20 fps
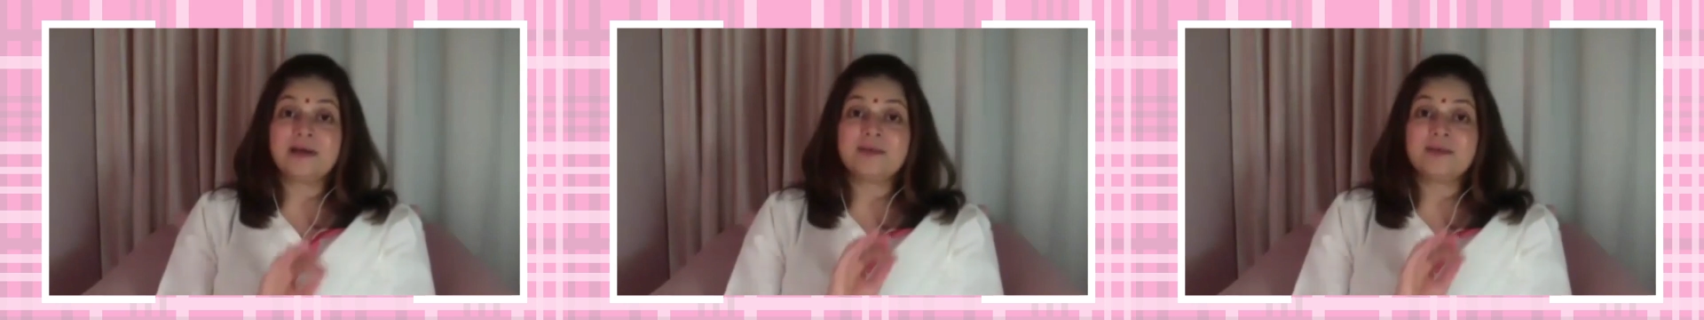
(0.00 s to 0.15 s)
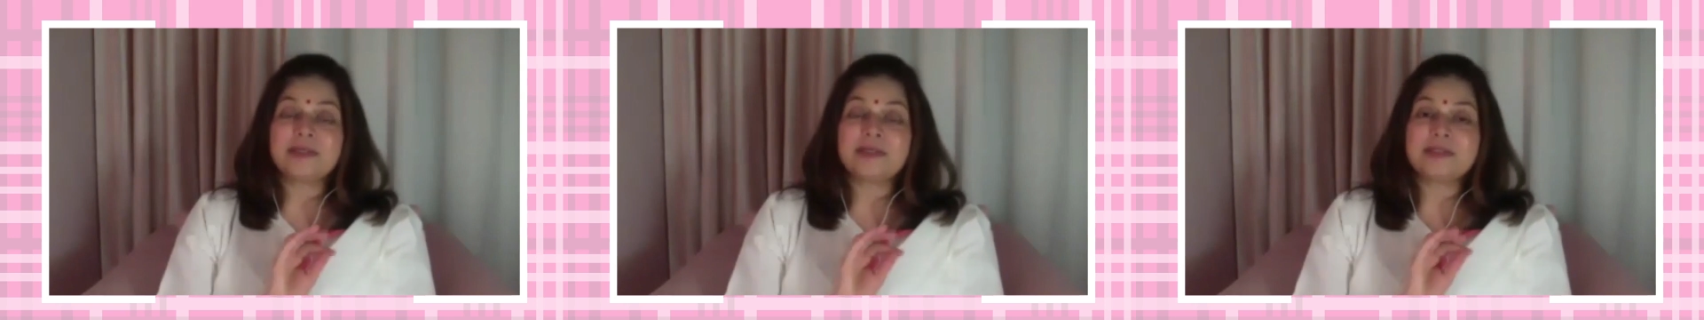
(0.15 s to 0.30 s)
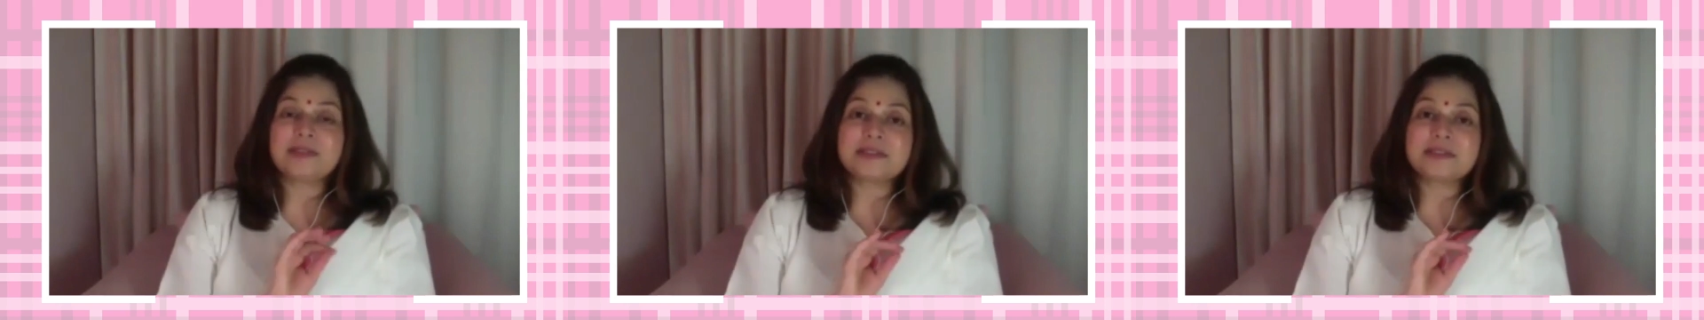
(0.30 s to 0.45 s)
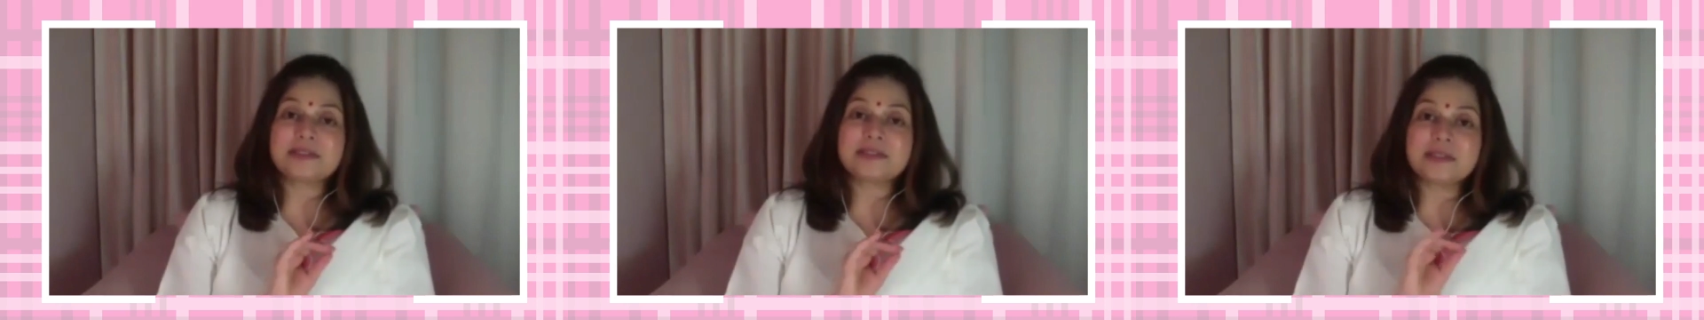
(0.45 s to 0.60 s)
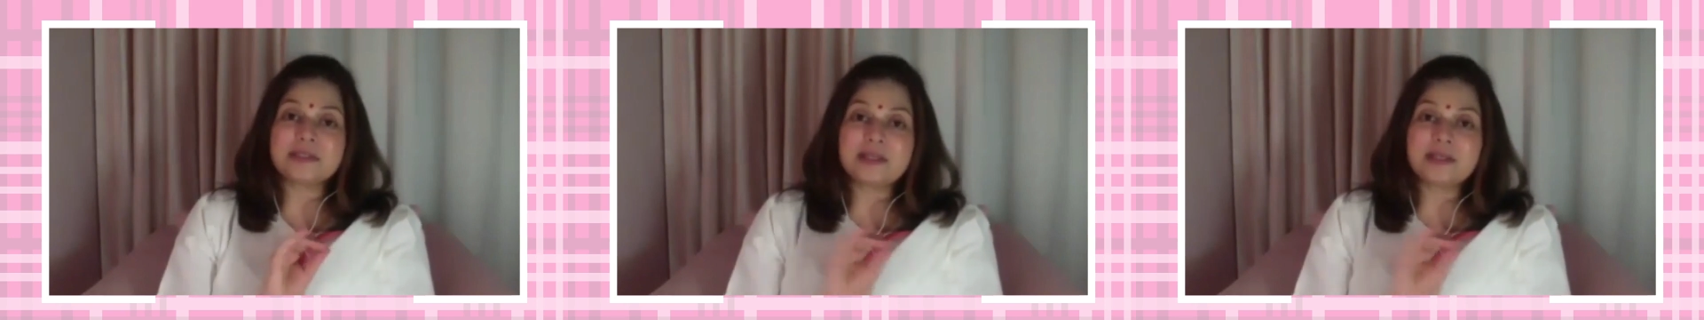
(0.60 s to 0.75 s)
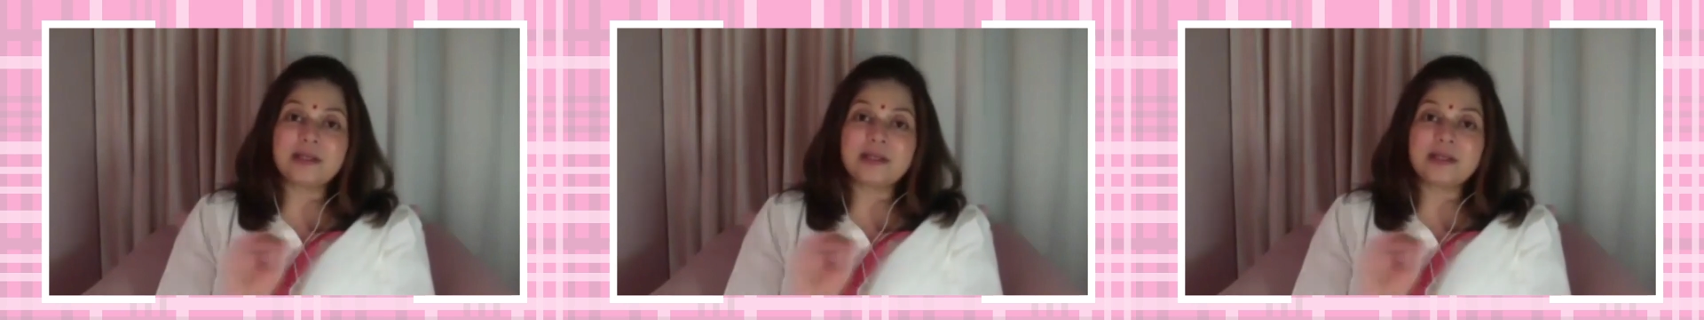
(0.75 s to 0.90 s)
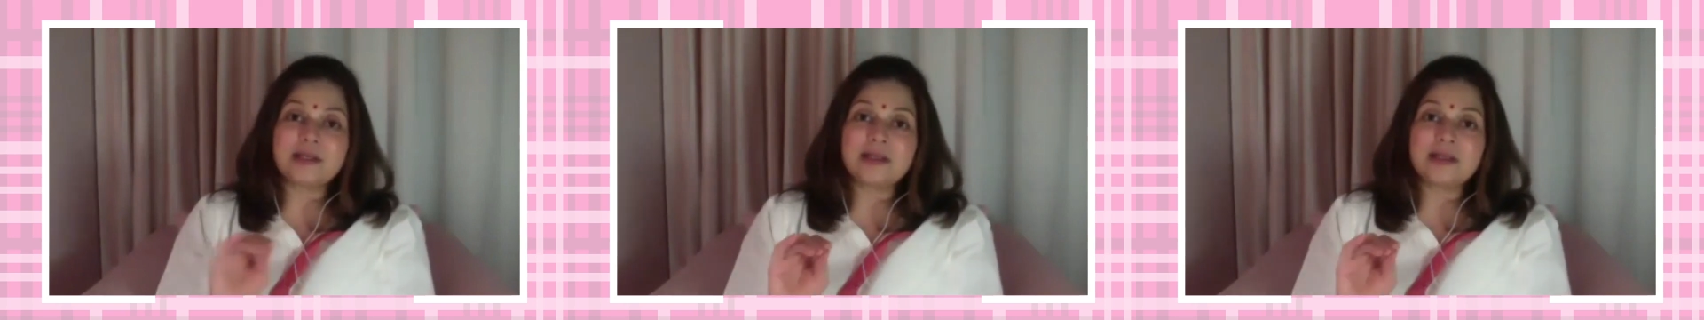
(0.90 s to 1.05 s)
But
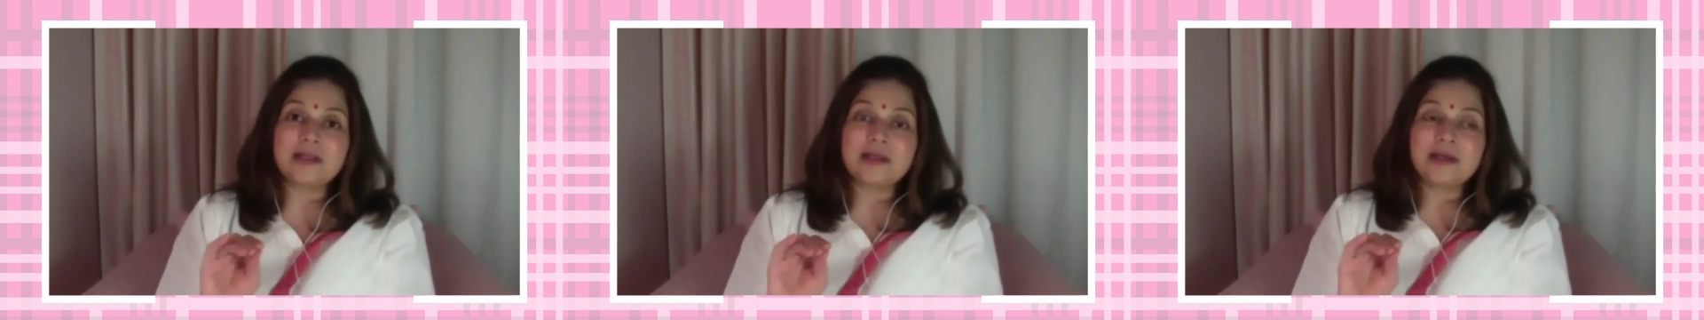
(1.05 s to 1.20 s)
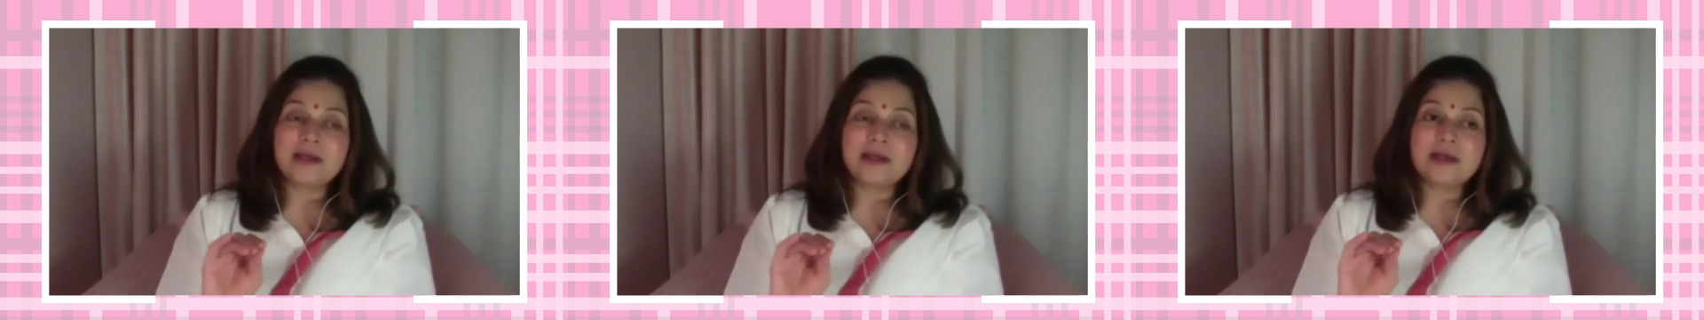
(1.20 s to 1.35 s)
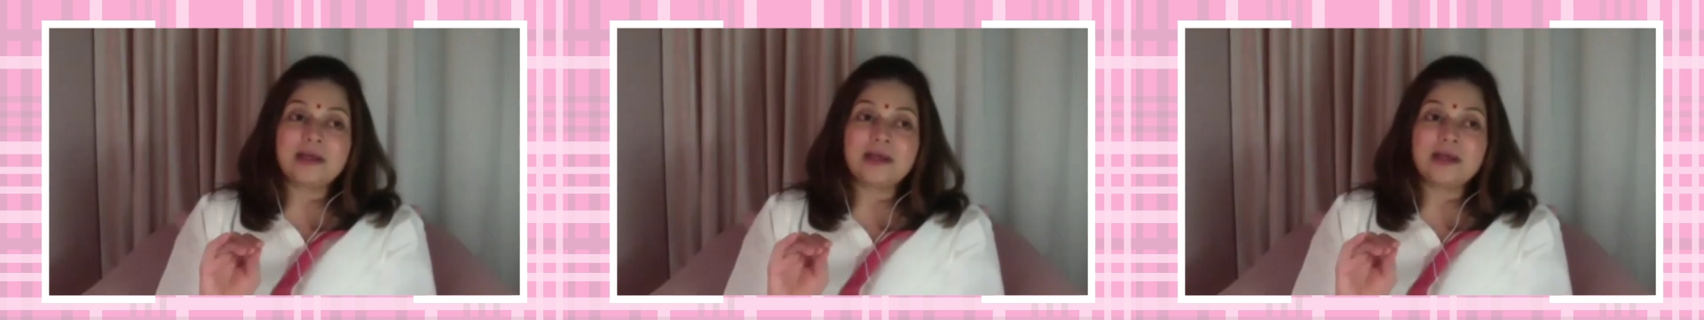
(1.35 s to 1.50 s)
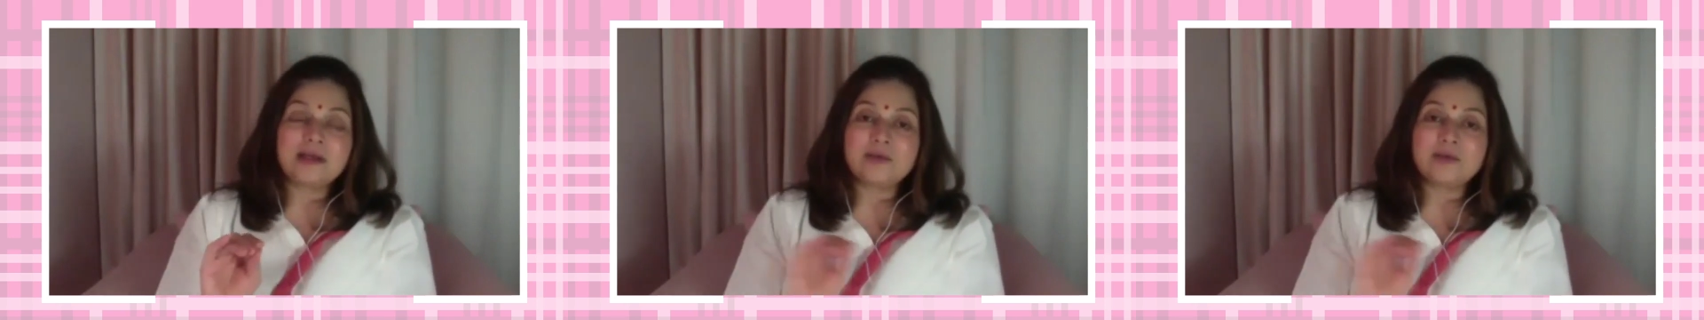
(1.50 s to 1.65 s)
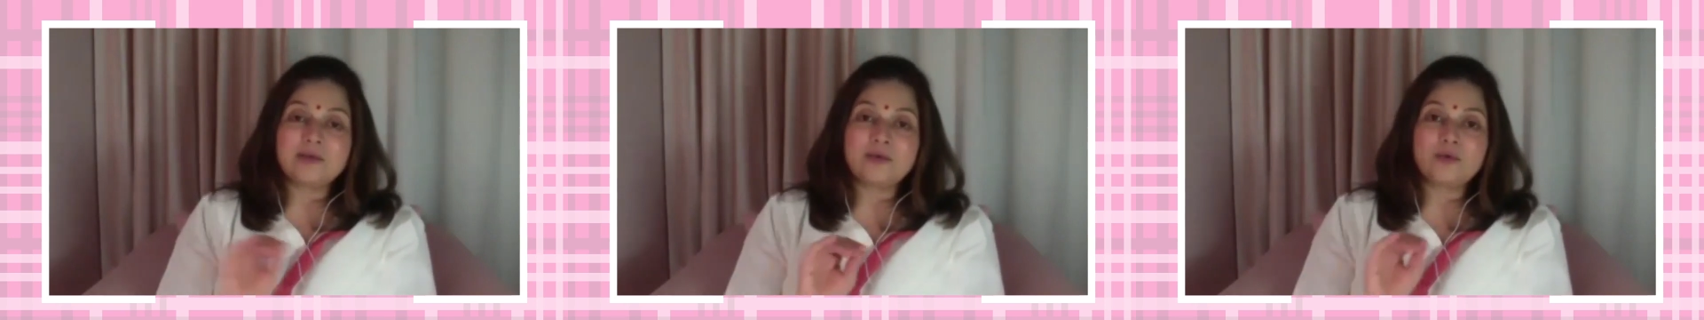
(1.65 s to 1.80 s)
still, you